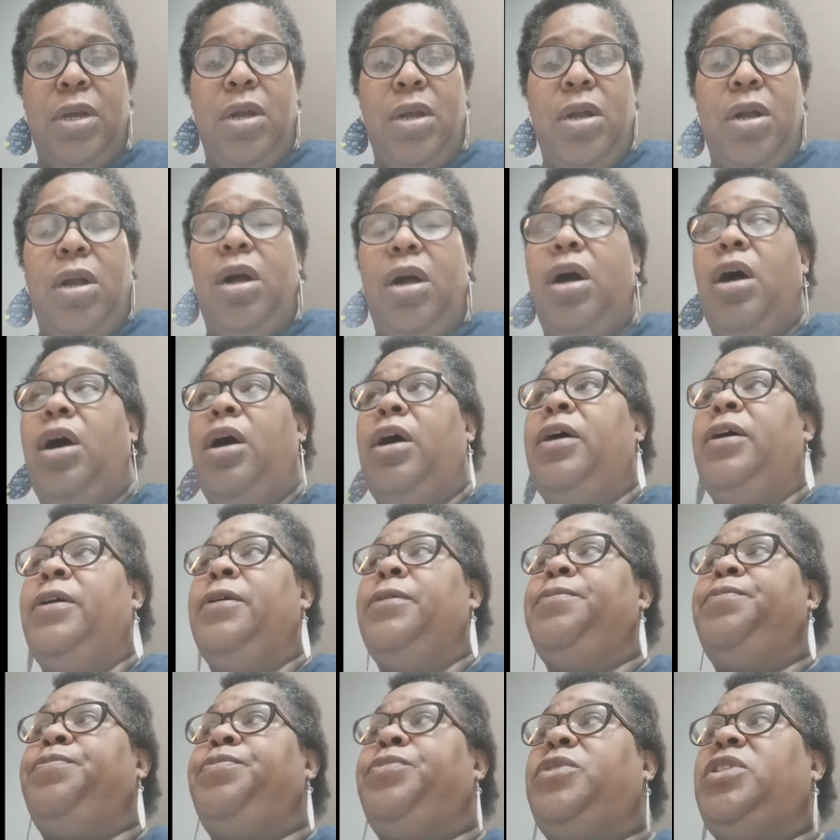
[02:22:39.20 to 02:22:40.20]

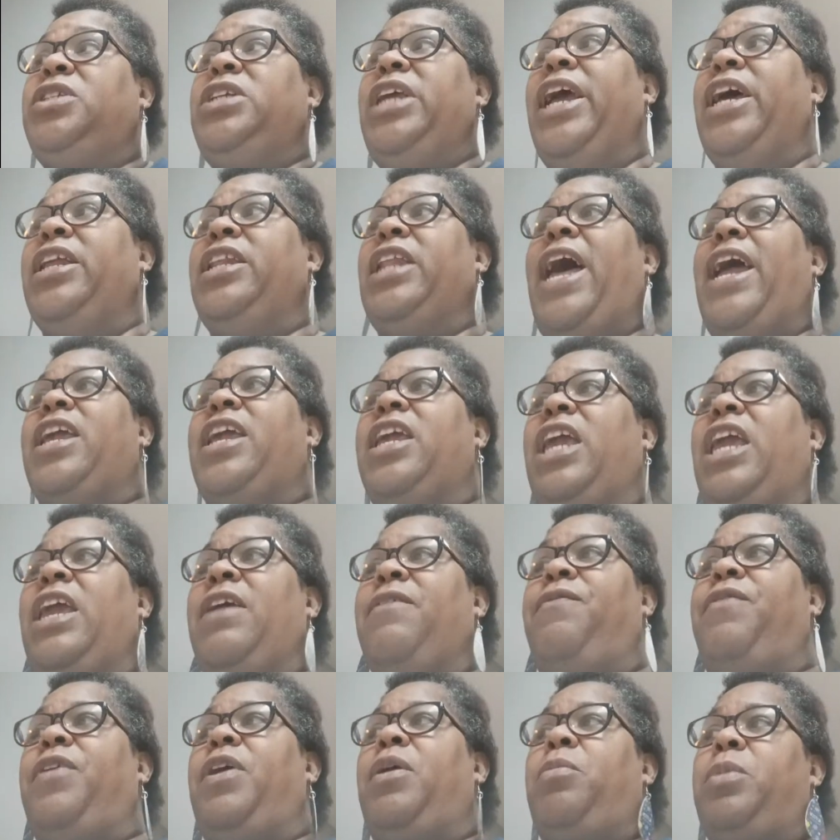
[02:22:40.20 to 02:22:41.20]
yeah, like
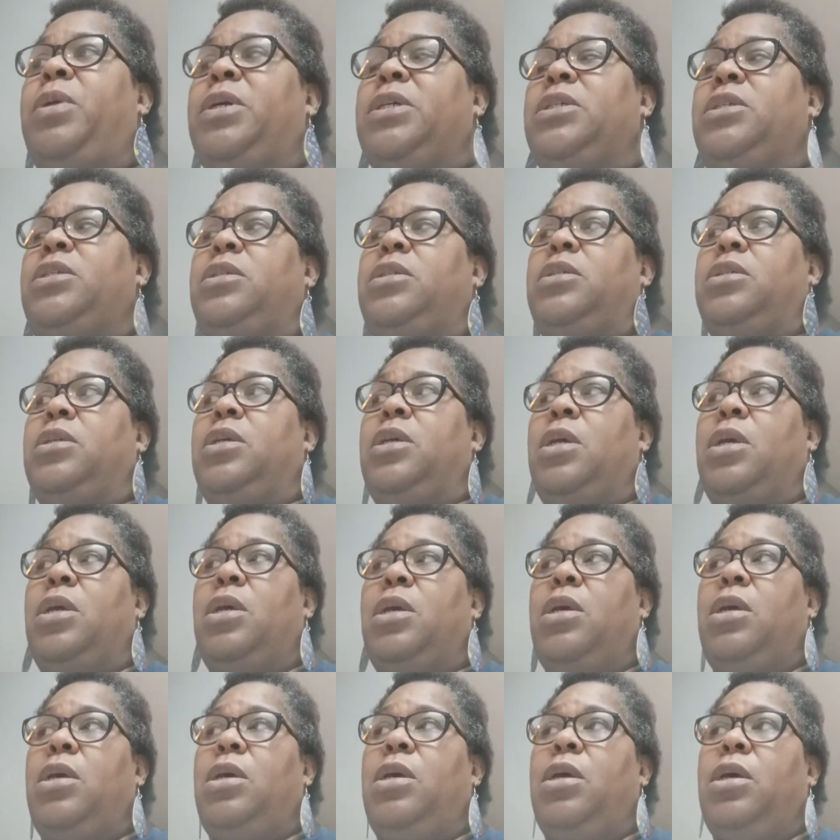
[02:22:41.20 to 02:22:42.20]
if
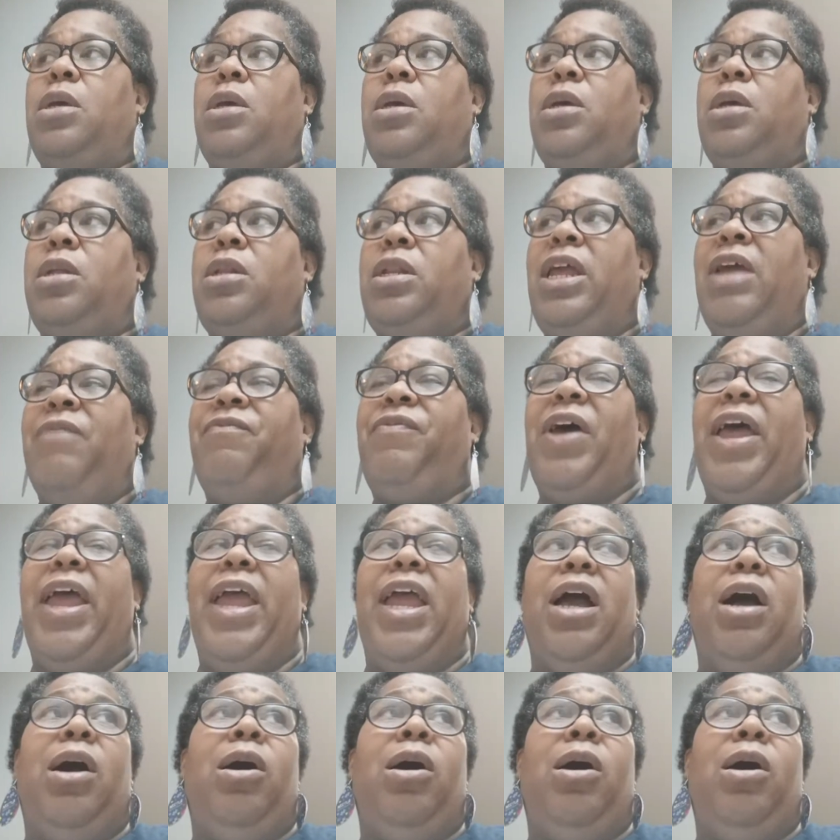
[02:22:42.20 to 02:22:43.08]
I had